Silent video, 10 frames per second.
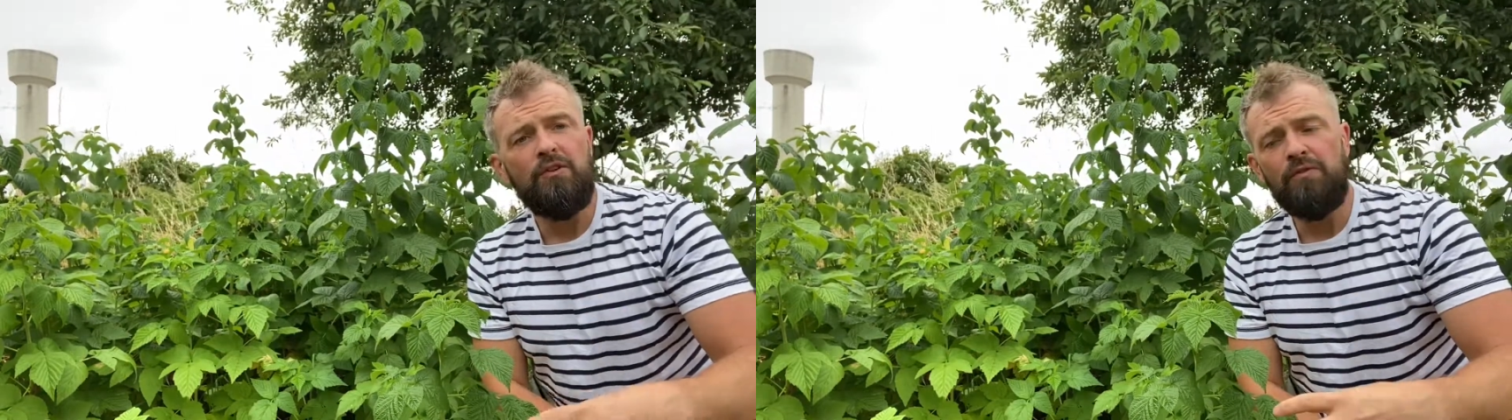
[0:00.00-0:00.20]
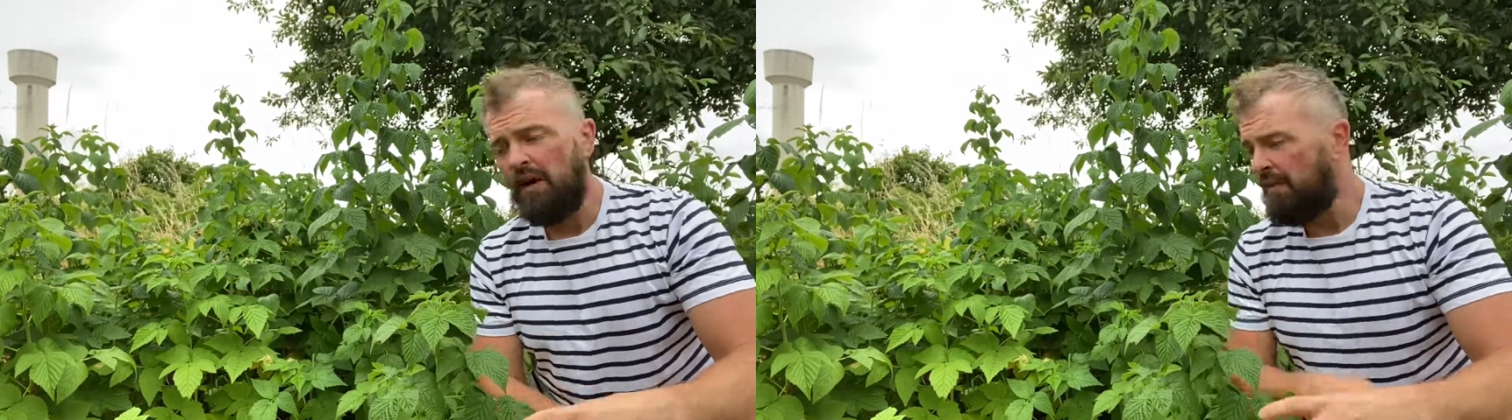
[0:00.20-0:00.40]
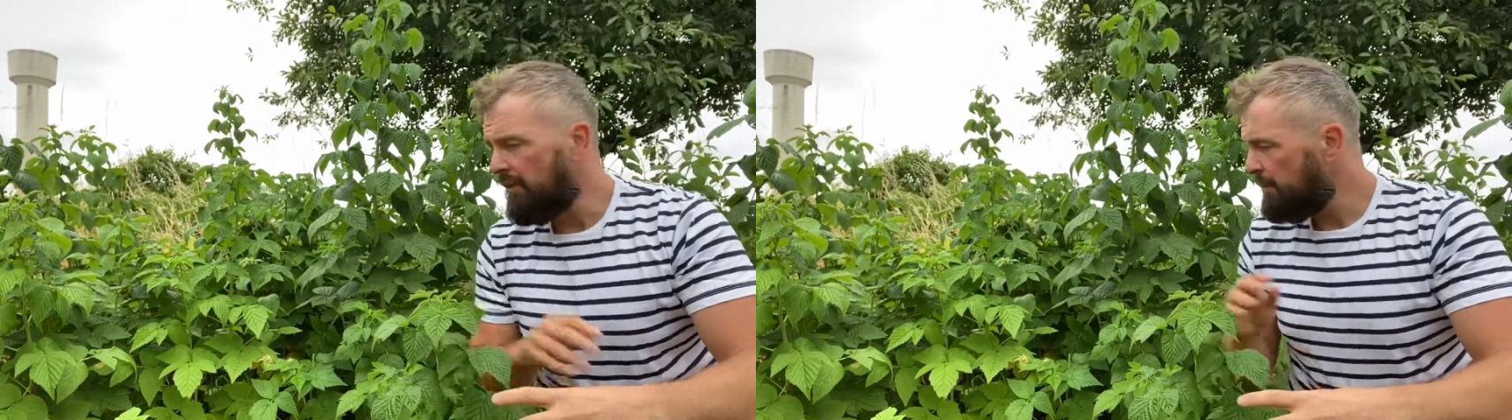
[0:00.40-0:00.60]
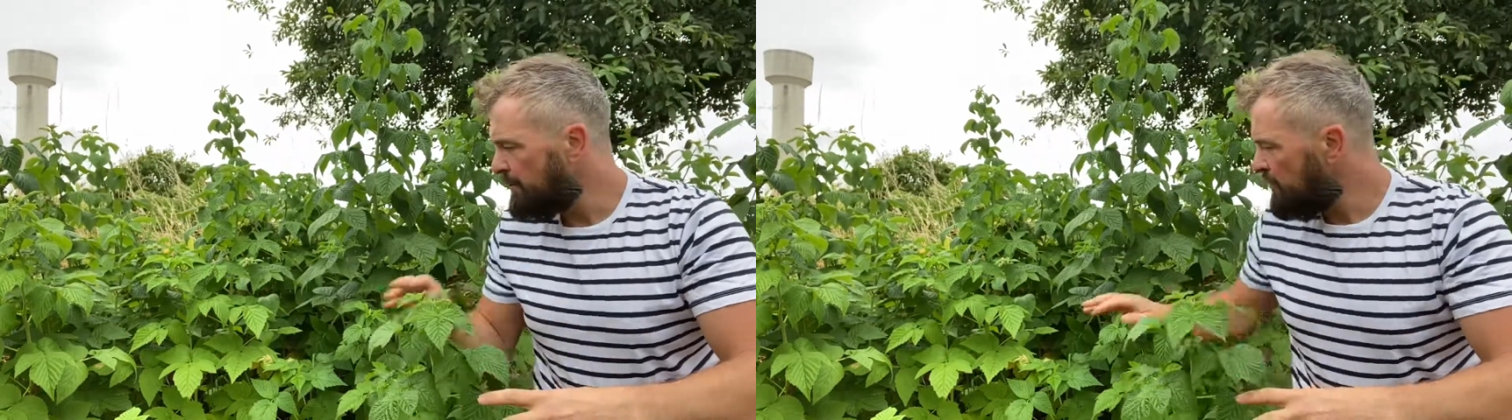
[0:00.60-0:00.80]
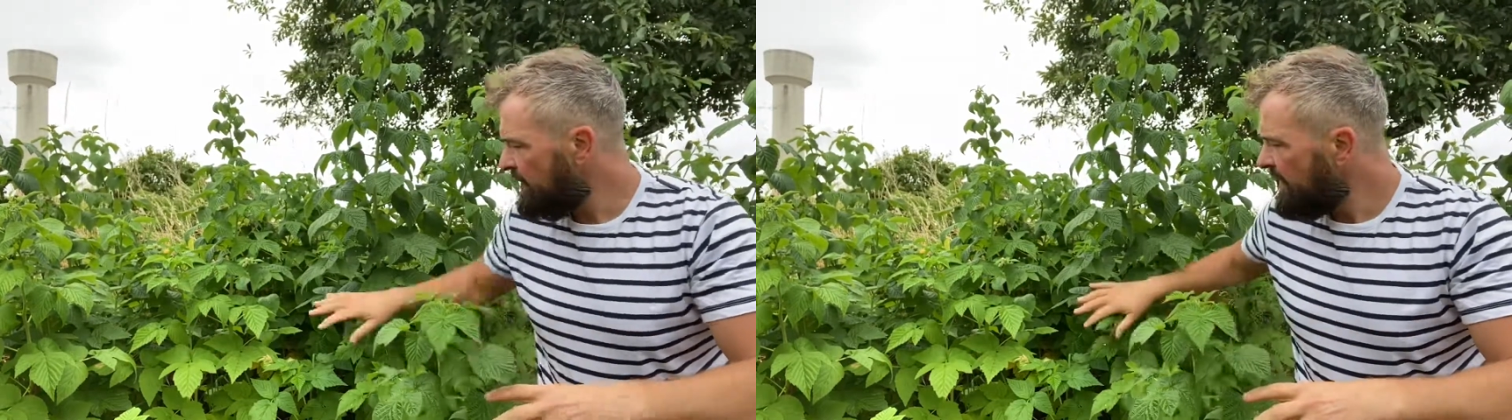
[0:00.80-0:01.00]
you've cut them
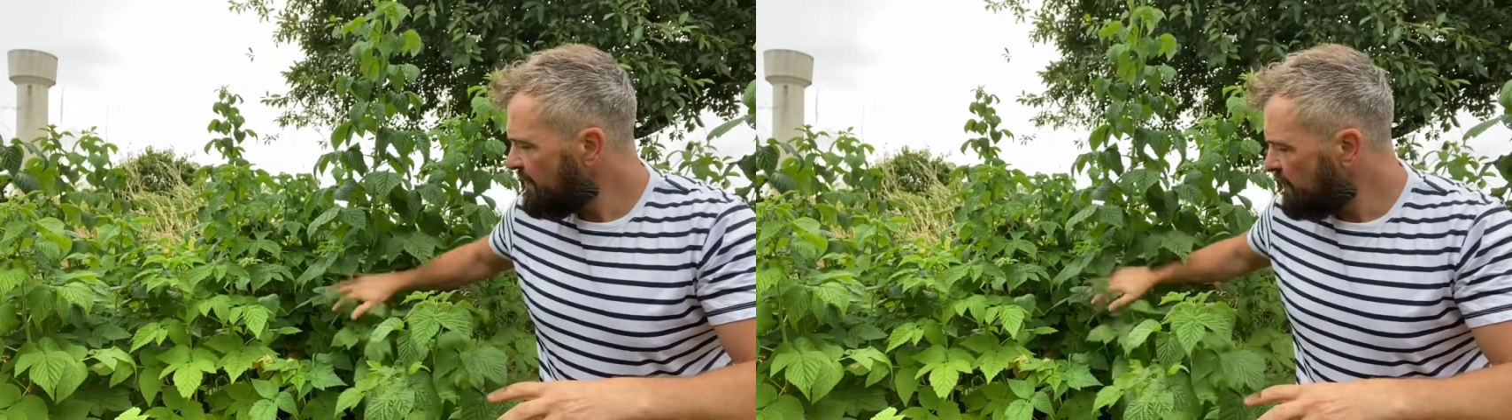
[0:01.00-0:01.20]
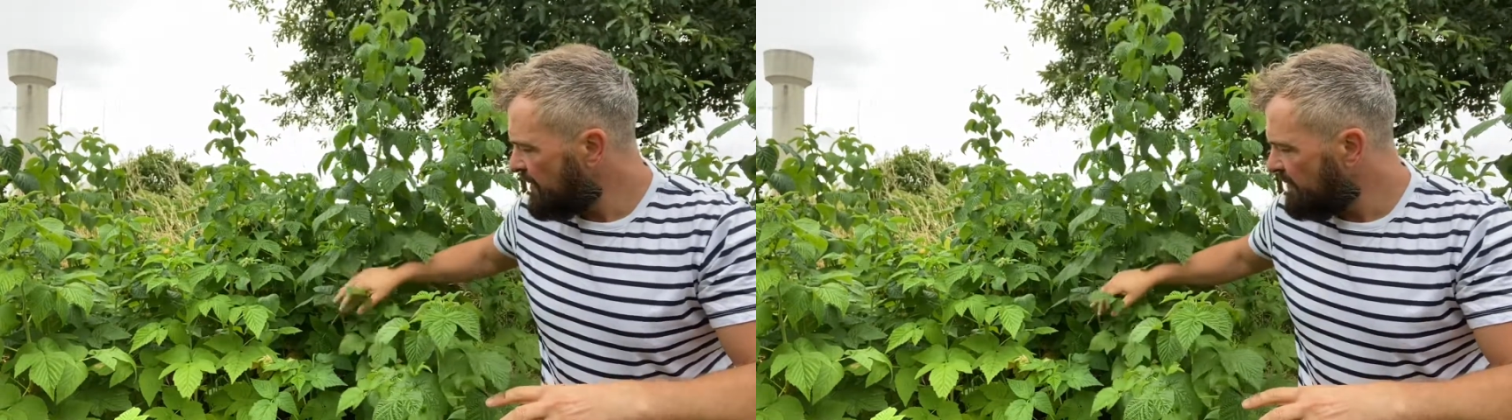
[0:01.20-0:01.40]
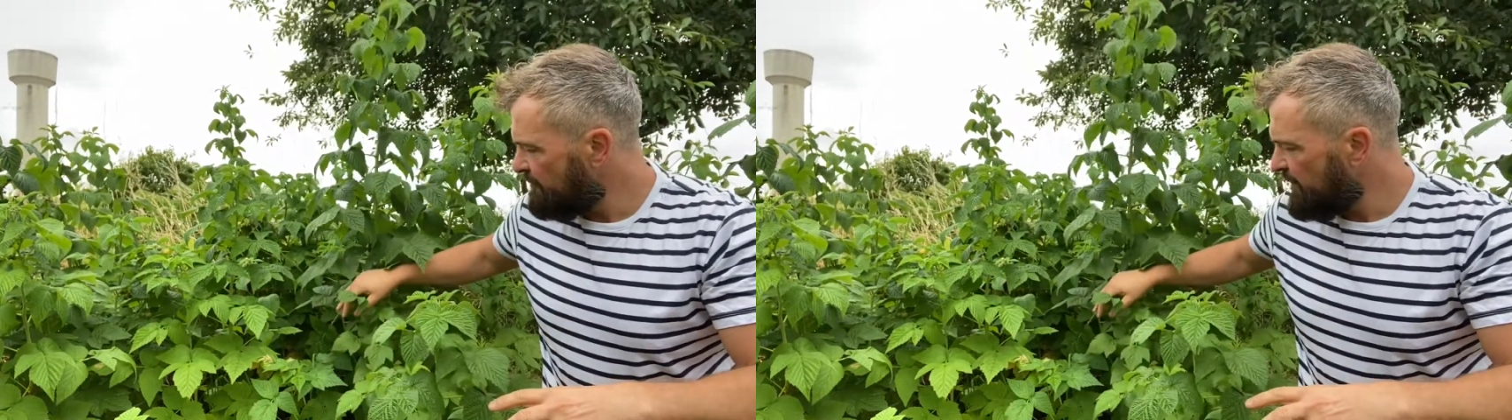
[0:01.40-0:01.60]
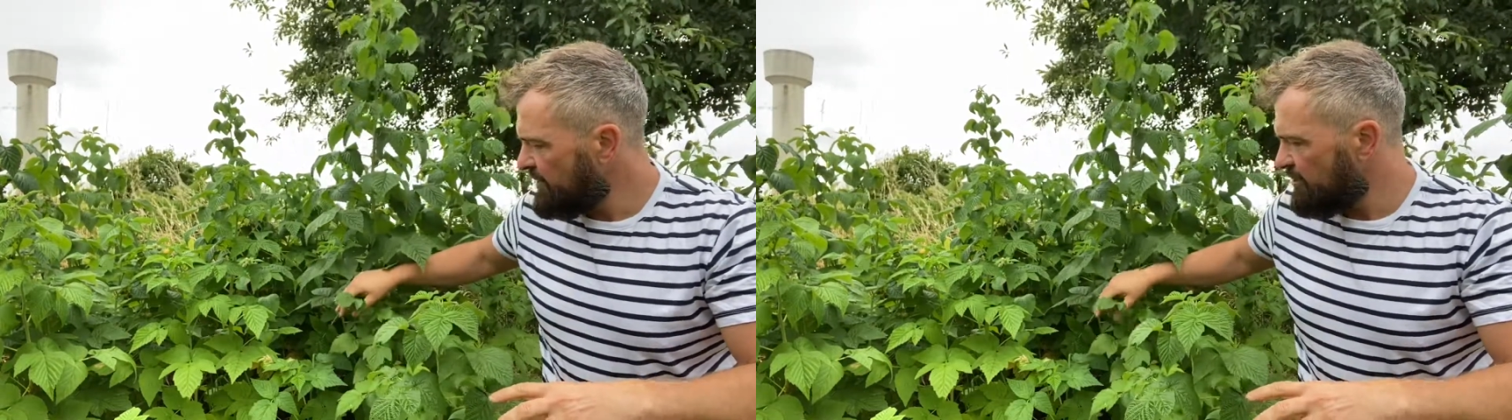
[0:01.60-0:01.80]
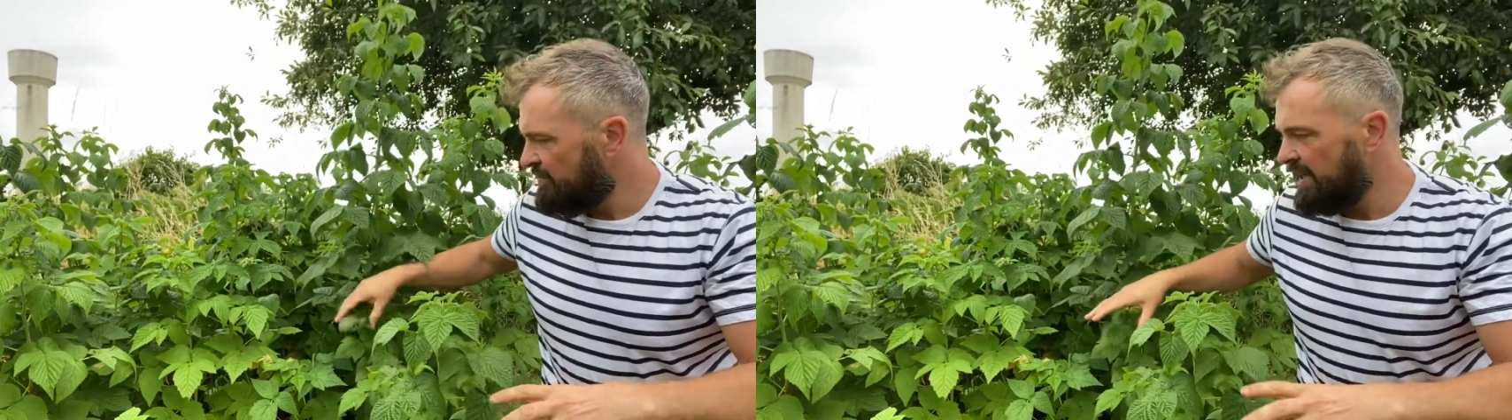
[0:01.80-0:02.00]
and you're left with the
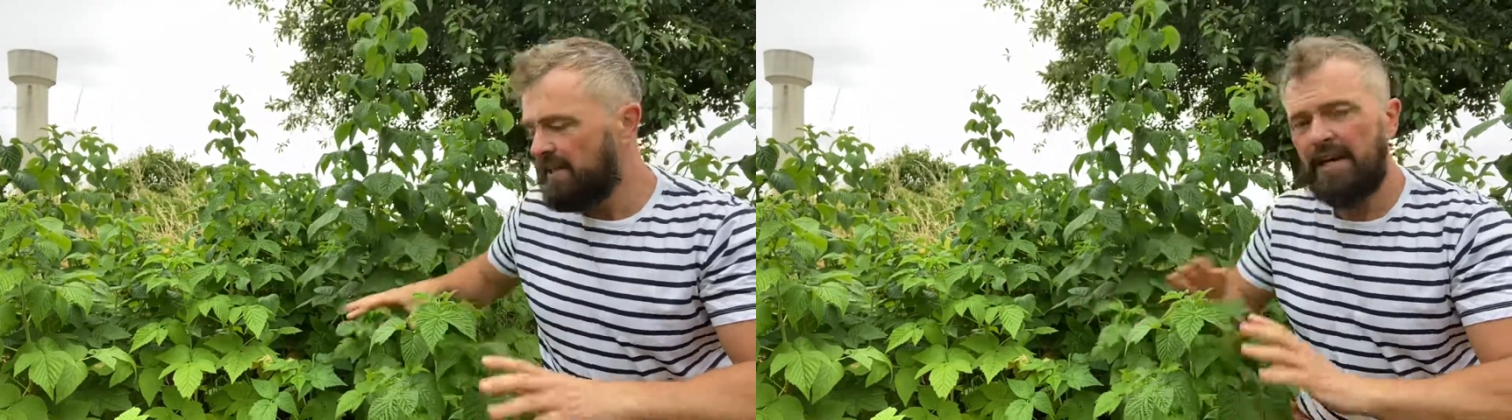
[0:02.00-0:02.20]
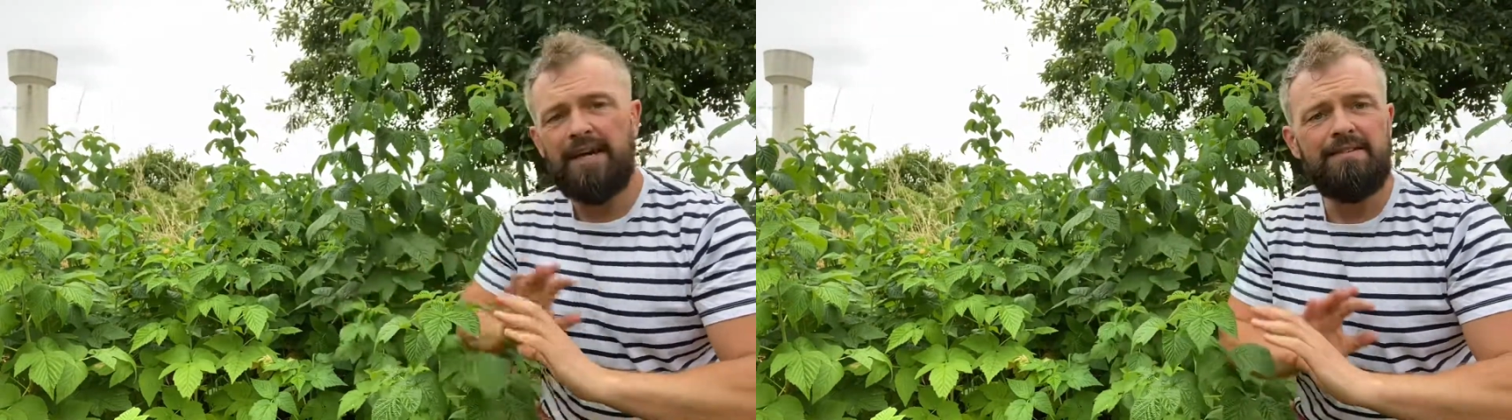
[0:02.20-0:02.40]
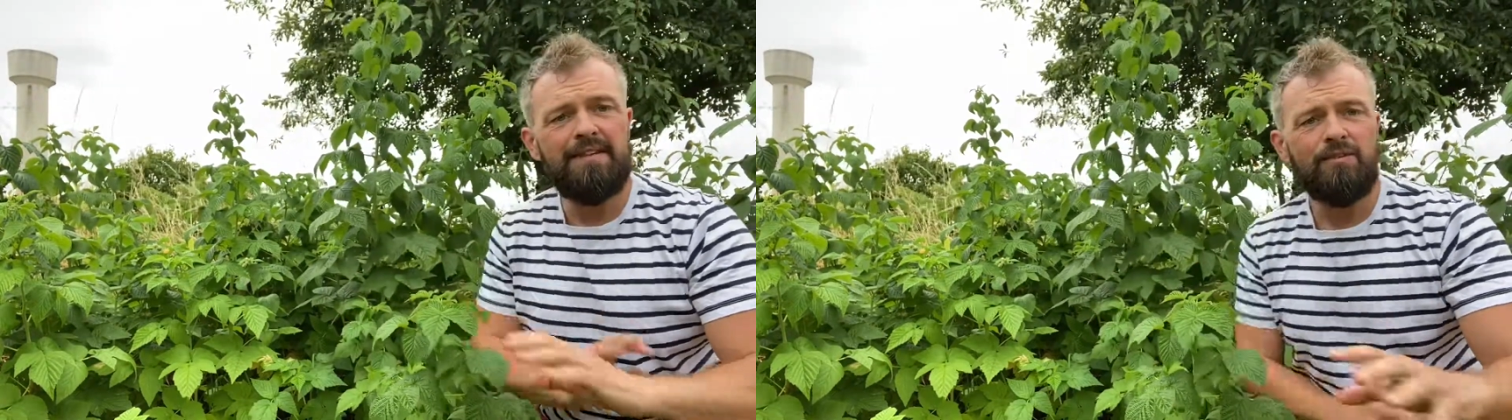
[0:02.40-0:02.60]
fresh green canes,